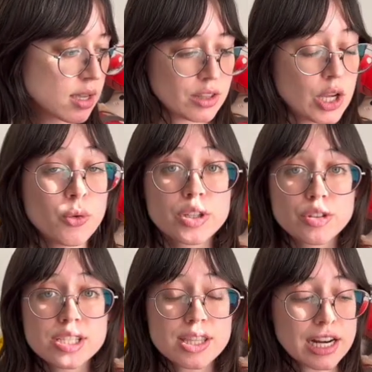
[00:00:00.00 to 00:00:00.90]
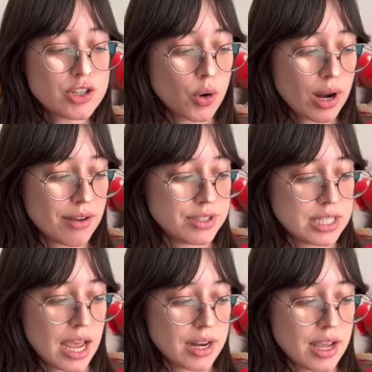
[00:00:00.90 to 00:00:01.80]
The only reason that I don't have
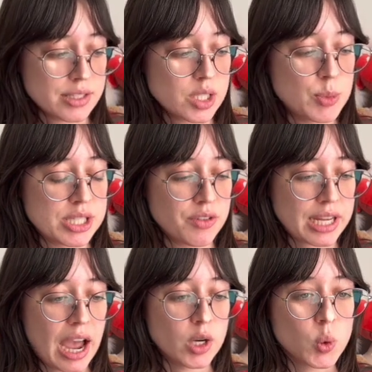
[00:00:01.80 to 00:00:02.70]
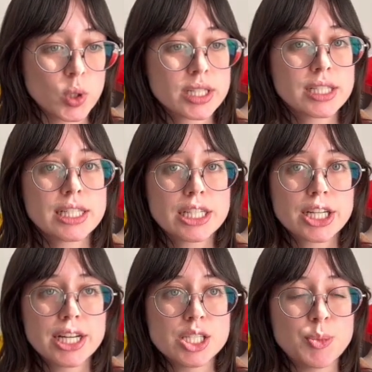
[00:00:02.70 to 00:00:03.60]
debt as a specific category in
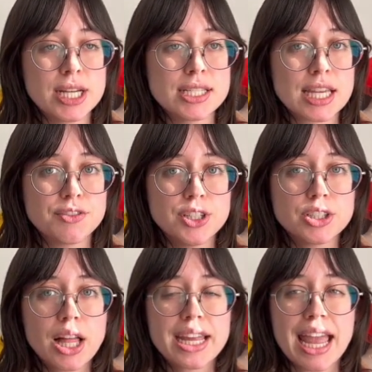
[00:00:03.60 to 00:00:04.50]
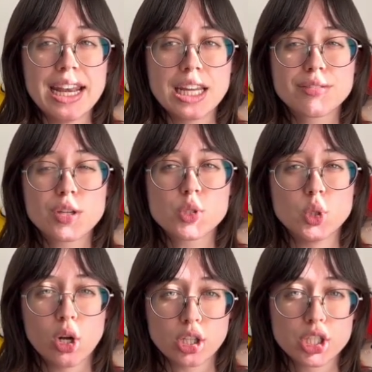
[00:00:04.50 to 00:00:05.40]
here is because I feel like any of those
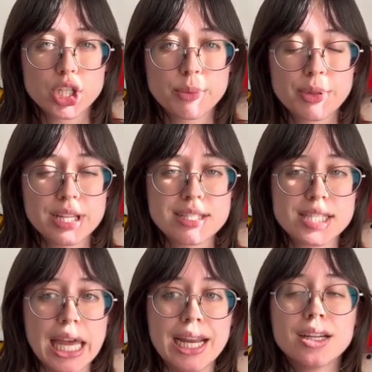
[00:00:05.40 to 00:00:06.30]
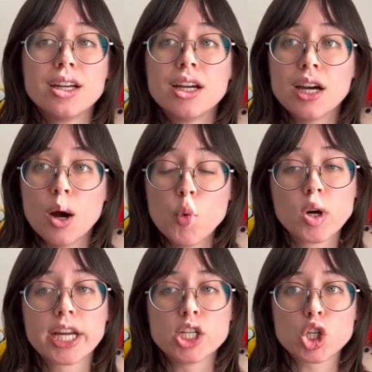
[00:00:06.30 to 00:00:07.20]
longer term things like a
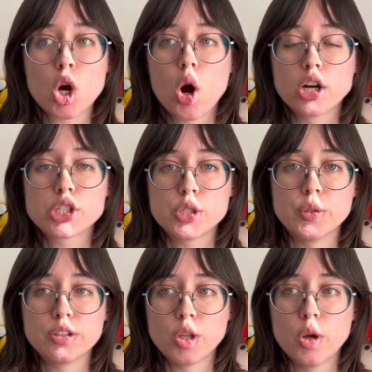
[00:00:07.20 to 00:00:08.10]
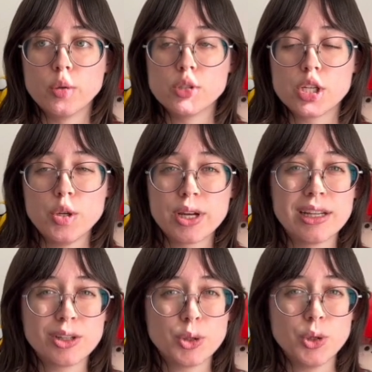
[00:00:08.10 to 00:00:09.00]
mortgage, a car, student loans, you can
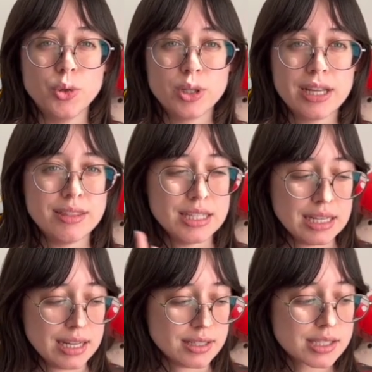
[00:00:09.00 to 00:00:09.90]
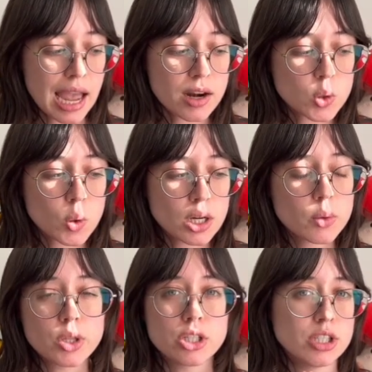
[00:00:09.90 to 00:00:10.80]
include in the needs category
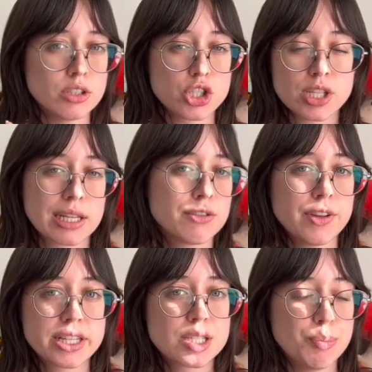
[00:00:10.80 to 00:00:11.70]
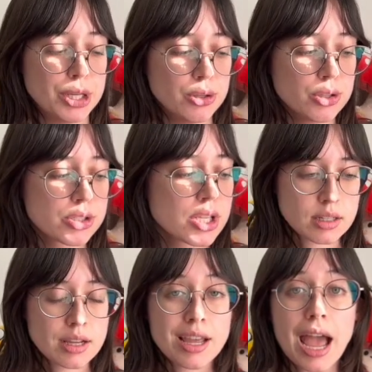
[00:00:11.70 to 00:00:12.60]
with your just like fixed bills.
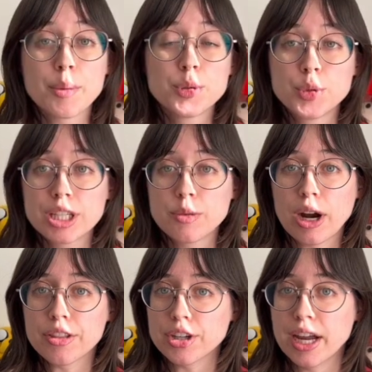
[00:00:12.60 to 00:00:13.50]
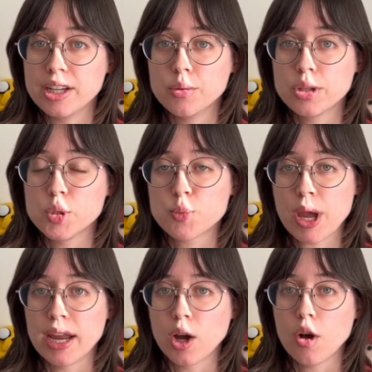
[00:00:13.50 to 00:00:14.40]
I would really rather anyone who's
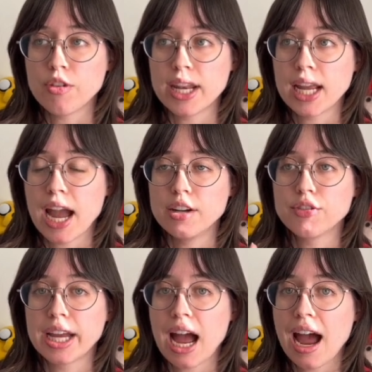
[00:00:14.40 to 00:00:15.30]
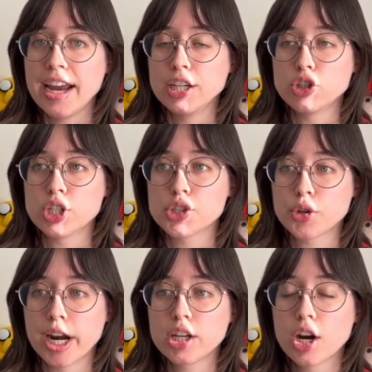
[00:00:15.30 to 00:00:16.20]
paying off any kind of like high interest
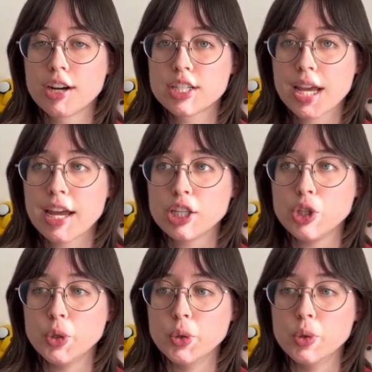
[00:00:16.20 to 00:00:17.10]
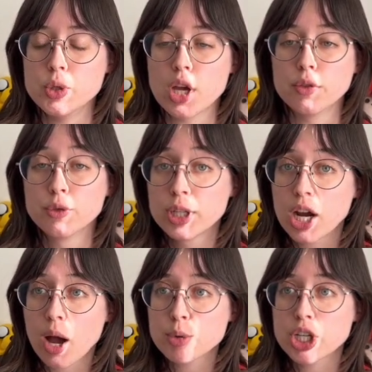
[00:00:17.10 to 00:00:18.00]
credit card debt use a free
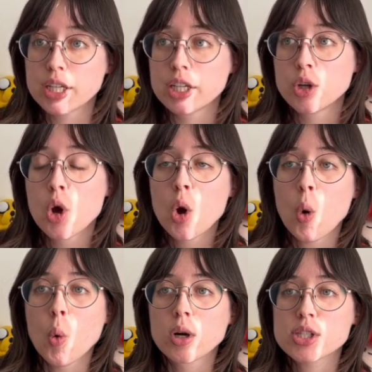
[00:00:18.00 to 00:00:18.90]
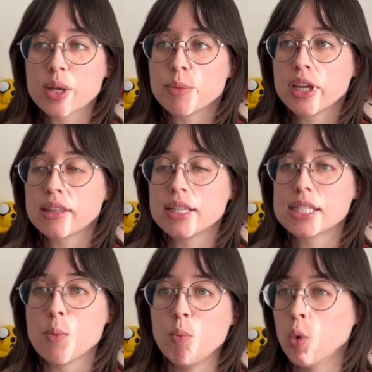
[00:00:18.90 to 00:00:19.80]
option or something
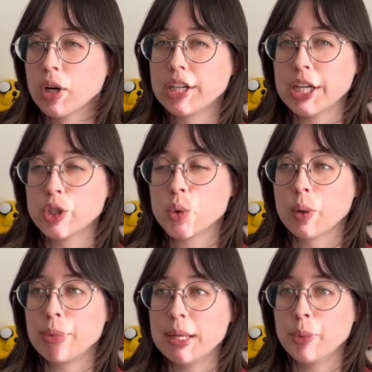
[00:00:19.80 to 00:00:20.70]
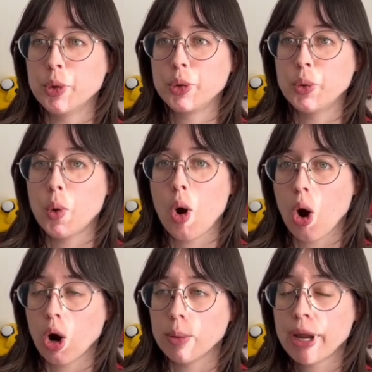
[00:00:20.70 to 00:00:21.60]
that's more geared toward people who
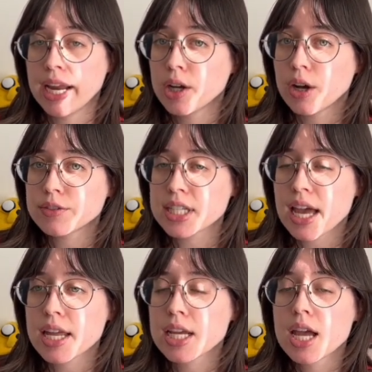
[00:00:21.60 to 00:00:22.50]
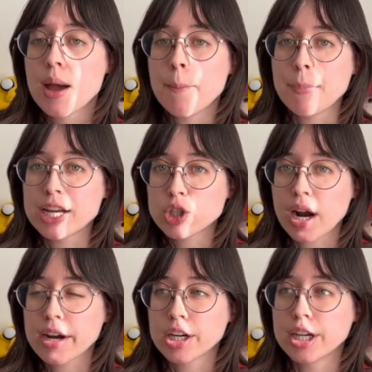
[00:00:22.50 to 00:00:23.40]
are paying off debt. My
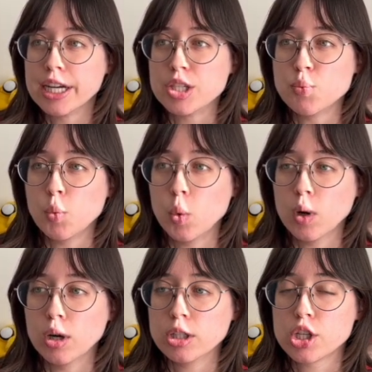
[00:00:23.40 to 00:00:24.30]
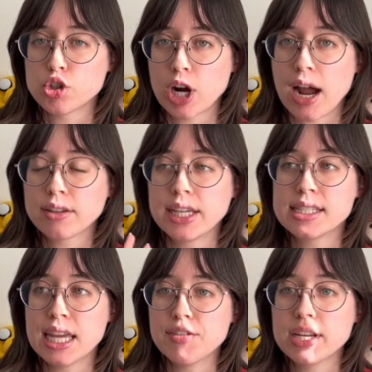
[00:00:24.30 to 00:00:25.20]
tracker is more to track like
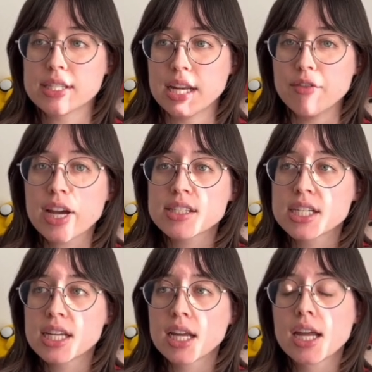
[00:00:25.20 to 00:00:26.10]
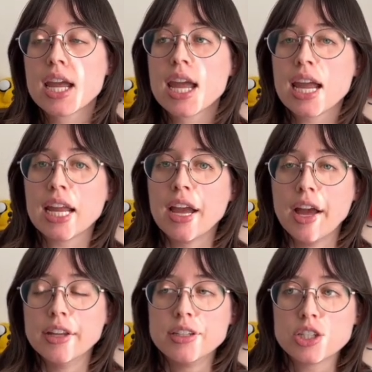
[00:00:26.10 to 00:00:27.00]
savings and investing
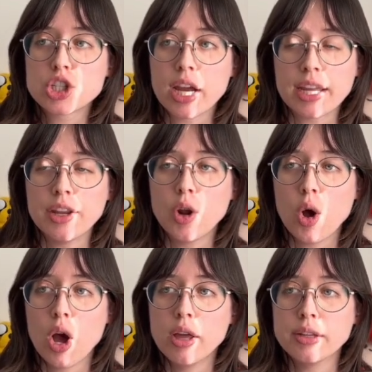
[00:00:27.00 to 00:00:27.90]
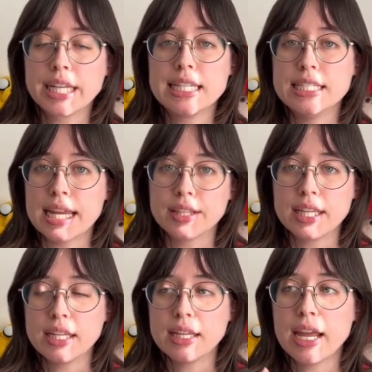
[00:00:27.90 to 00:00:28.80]
and check in on like
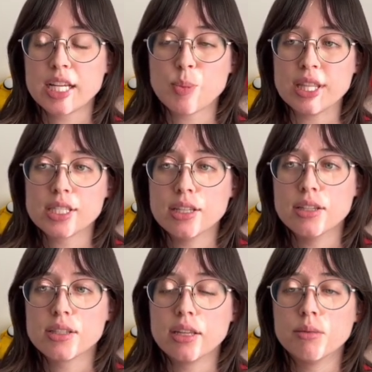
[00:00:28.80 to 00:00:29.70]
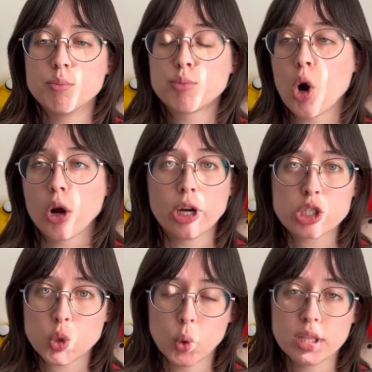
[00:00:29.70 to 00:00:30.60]
daily expenses and progress
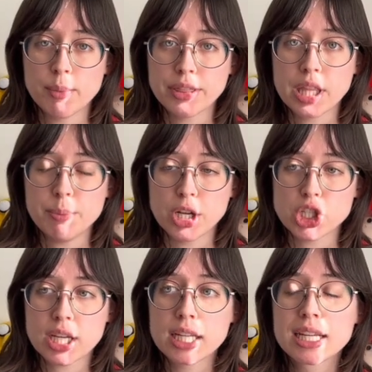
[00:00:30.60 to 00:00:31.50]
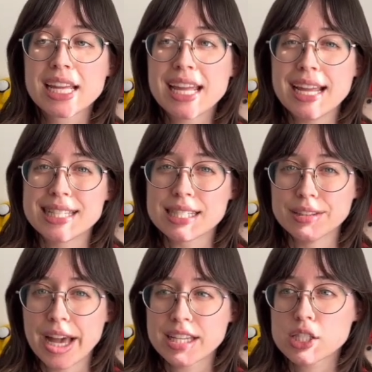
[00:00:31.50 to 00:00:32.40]
toward the monthly budget. It's
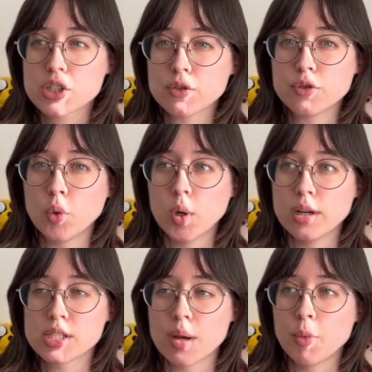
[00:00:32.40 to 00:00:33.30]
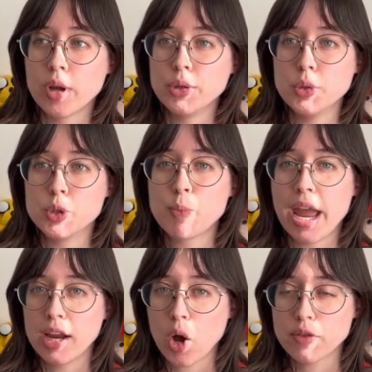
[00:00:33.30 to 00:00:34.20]
less for someone who's
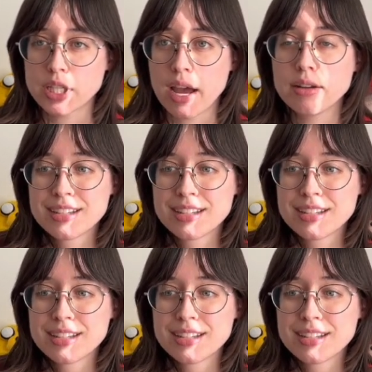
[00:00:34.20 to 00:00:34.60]
paying off debt.